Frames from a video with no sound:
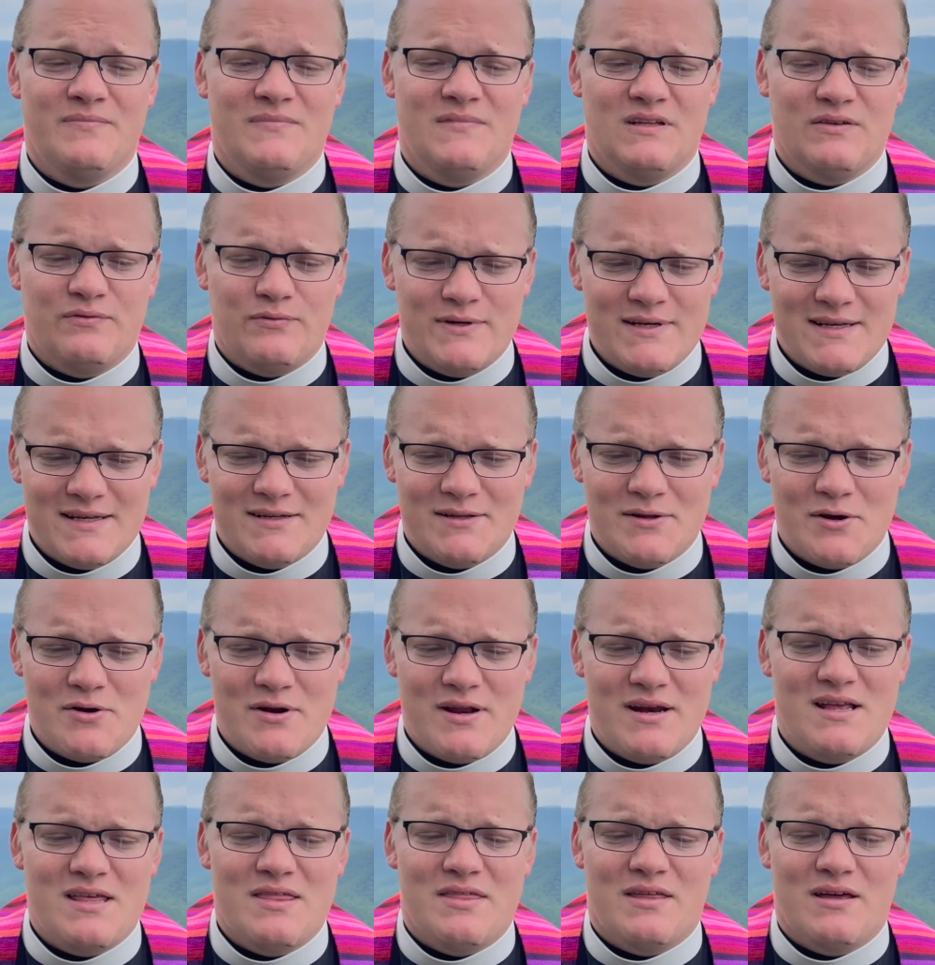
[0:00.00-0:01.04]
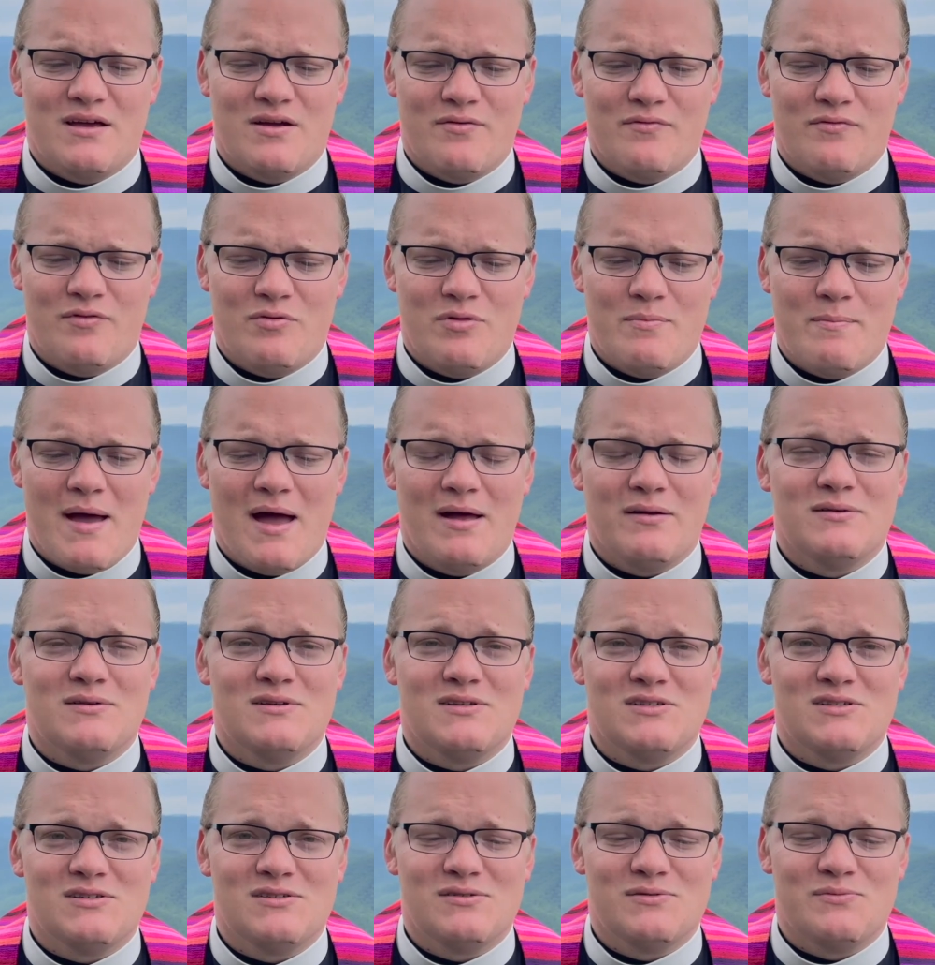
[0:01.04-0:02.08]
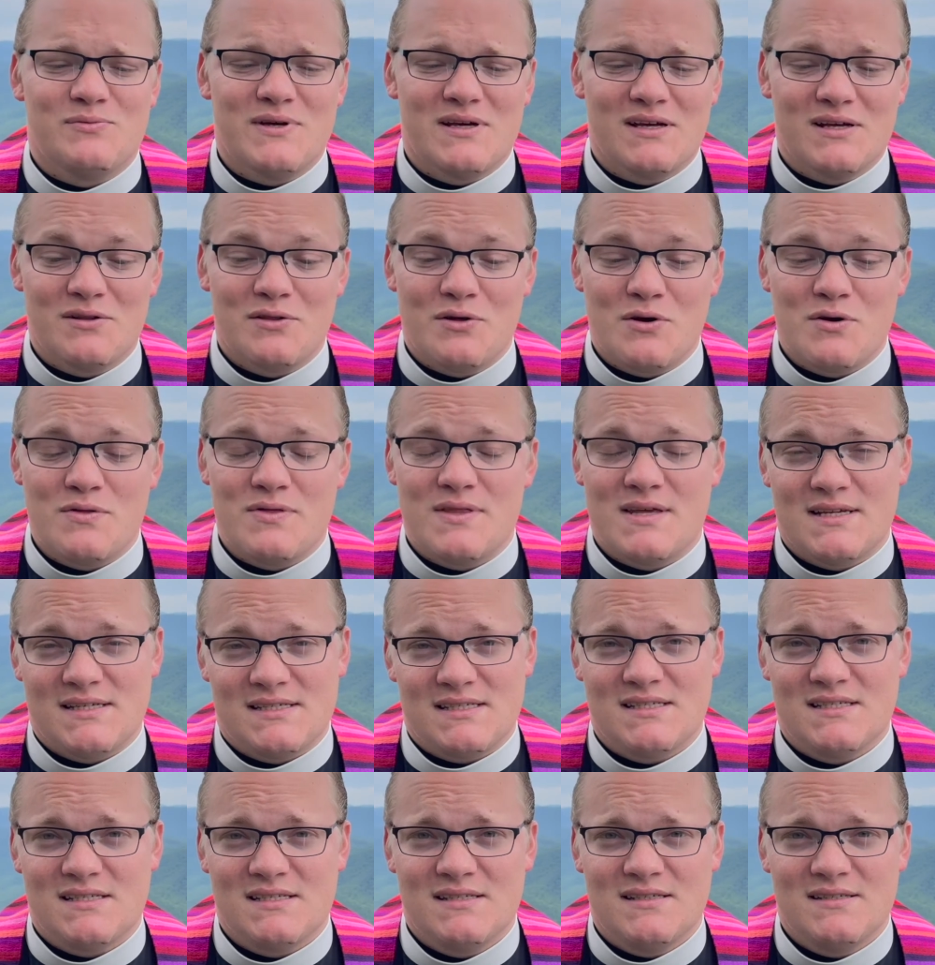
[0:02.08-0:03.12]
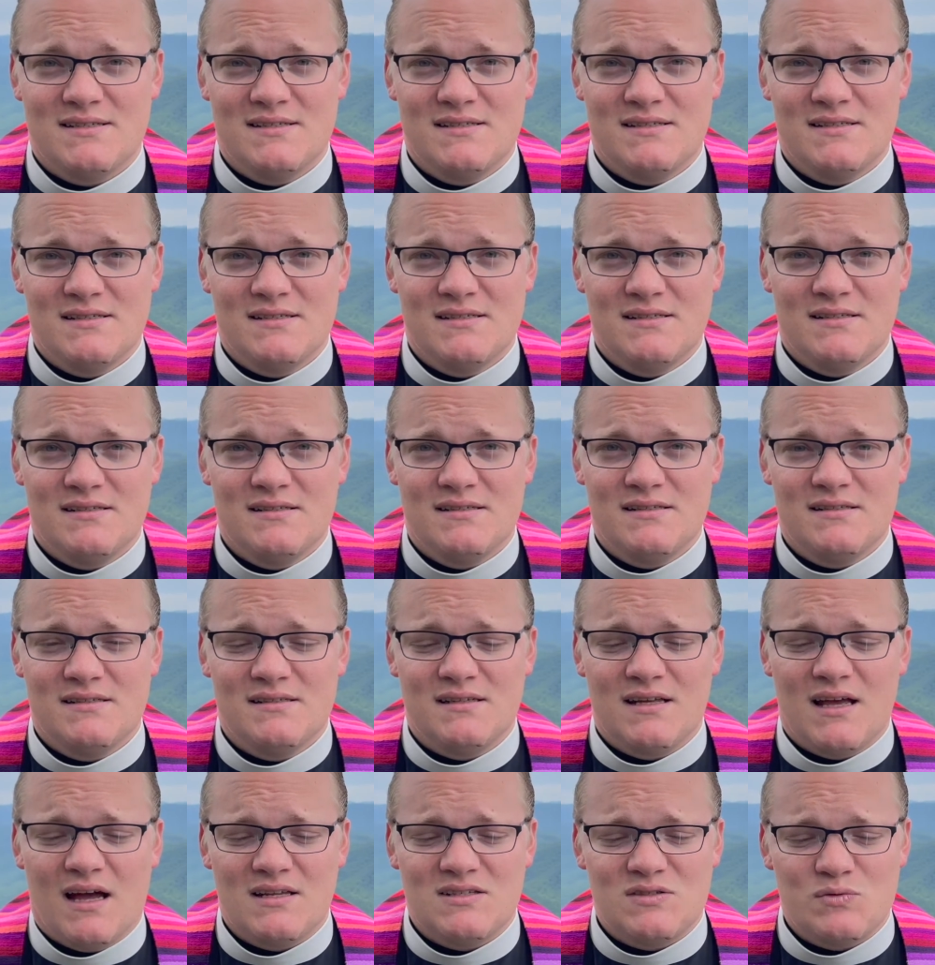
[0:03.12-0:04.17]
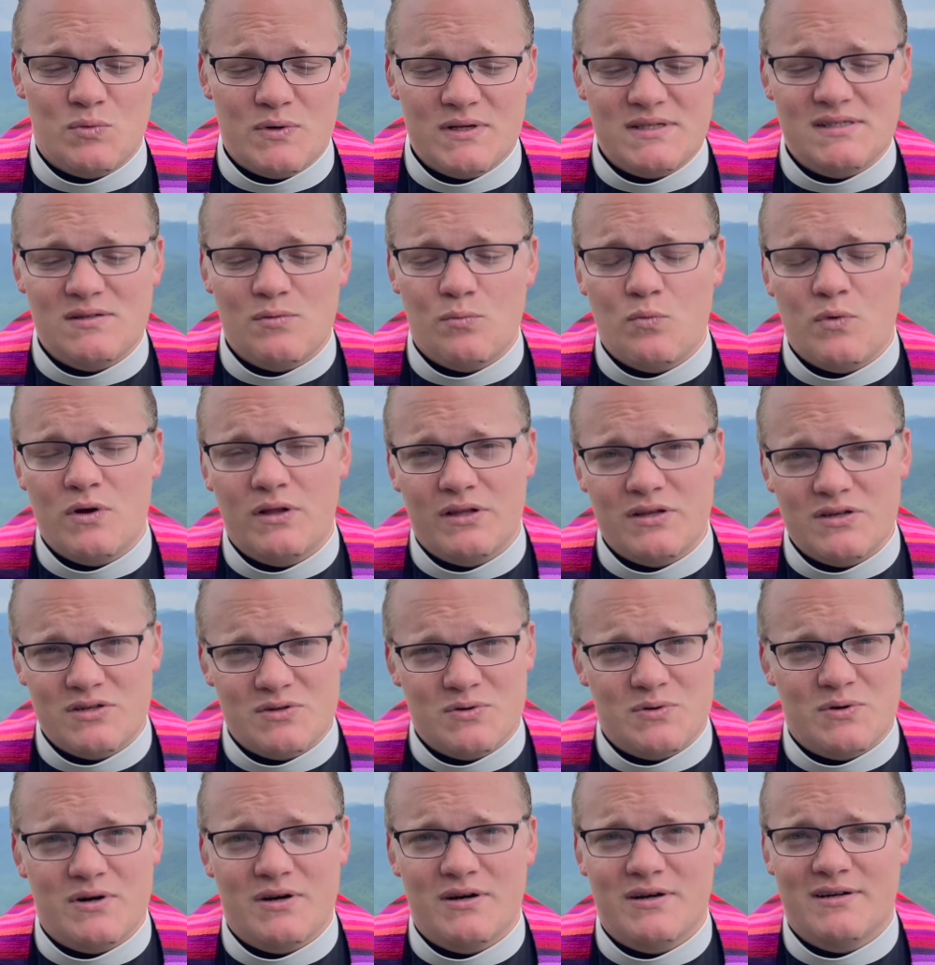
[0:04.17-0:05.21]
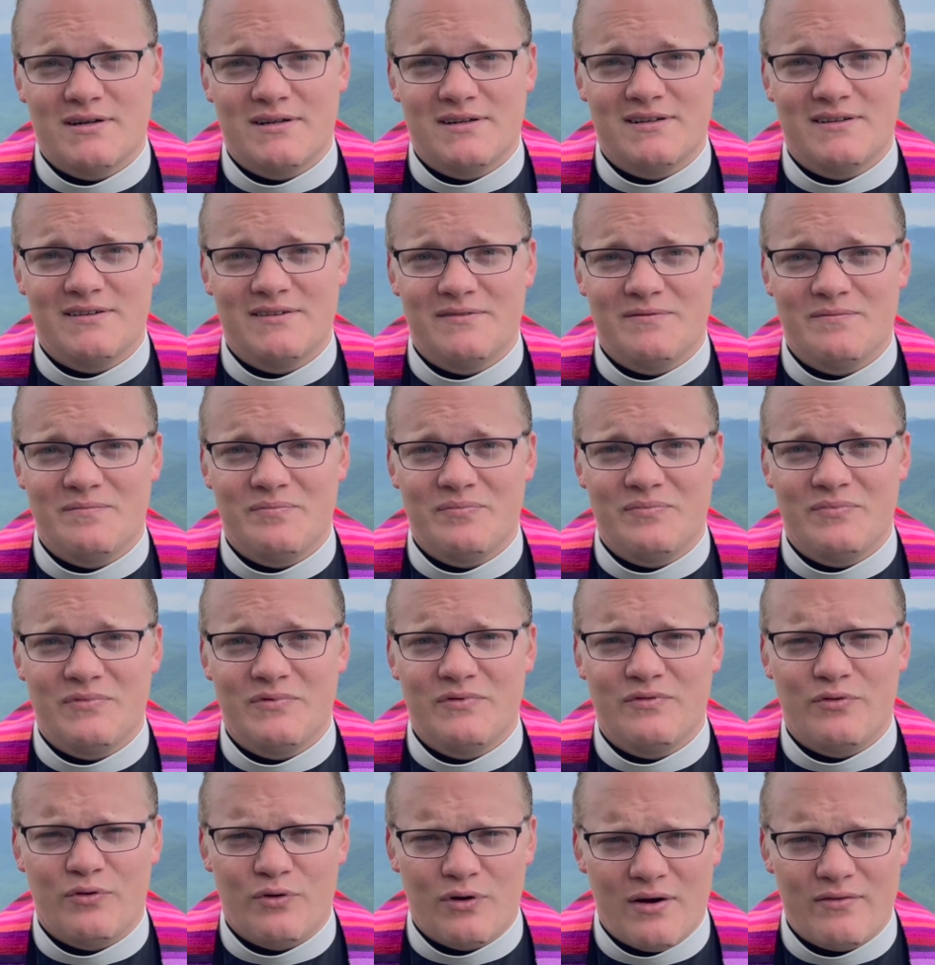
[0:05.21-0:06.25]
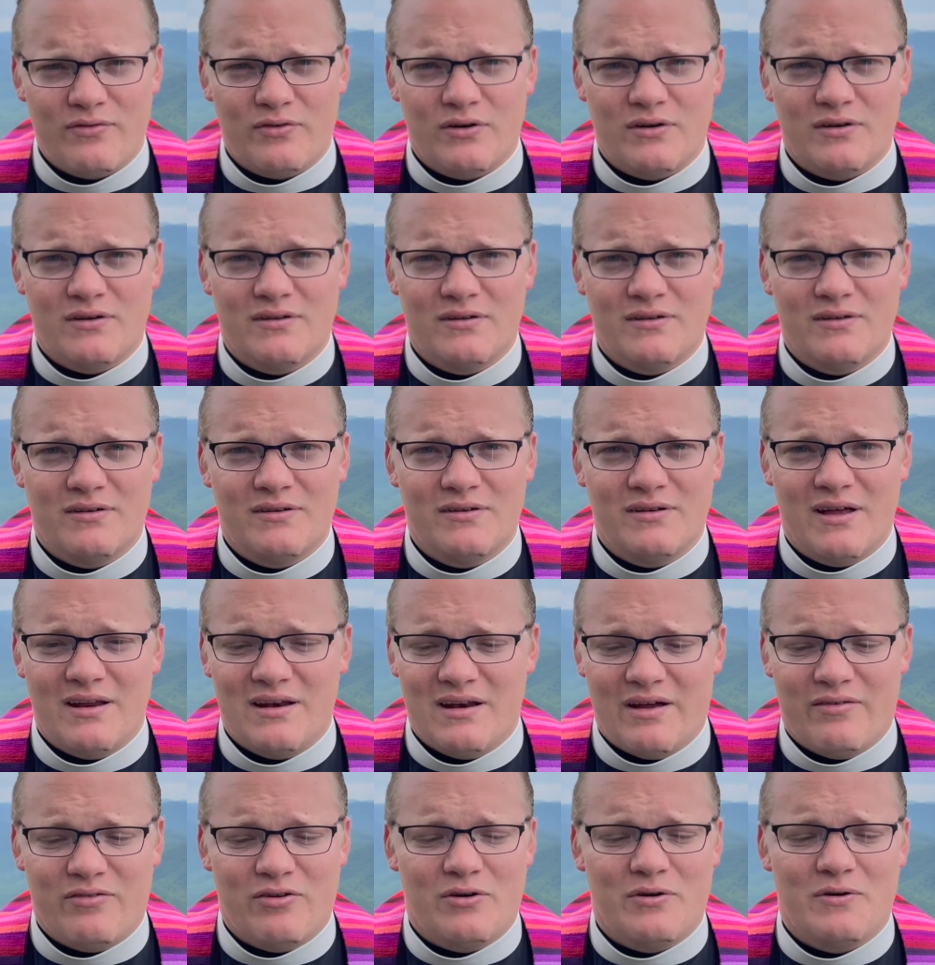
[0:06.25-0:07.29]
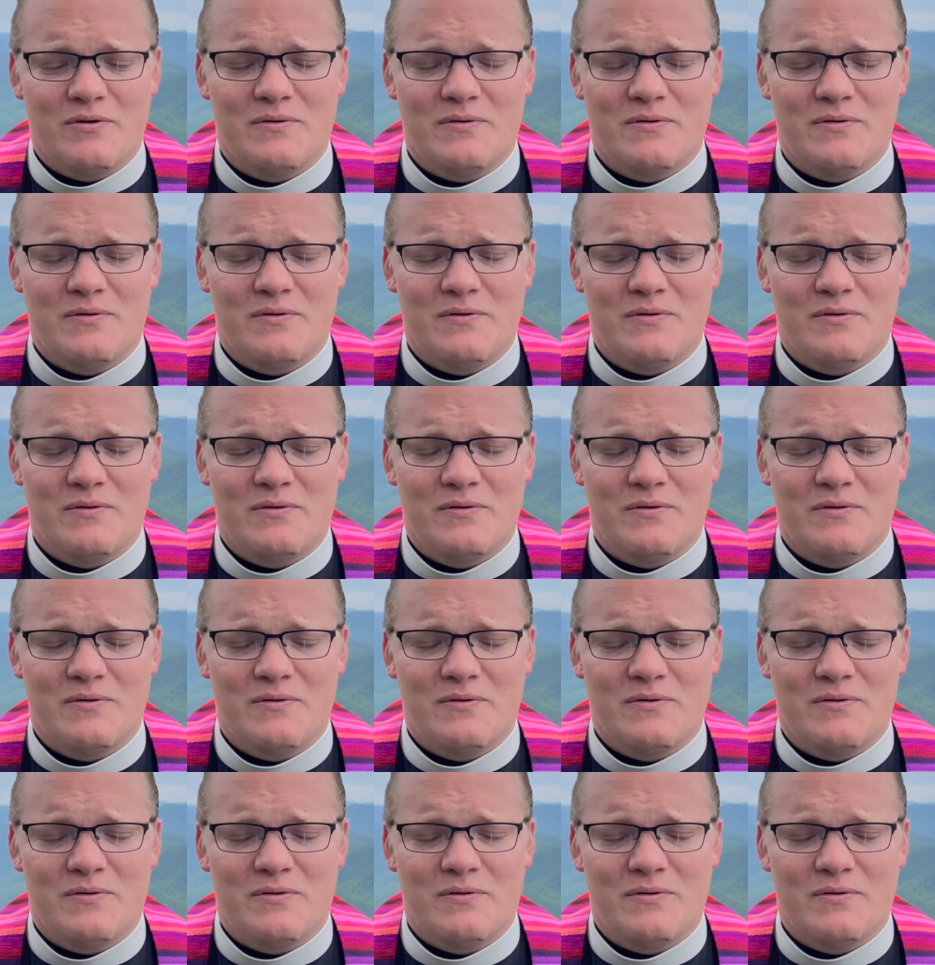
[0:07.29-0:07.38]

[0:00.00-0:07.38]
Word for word: If we can learn anything from the mountains, we can learn this. God's wisdom will endure forever and ever.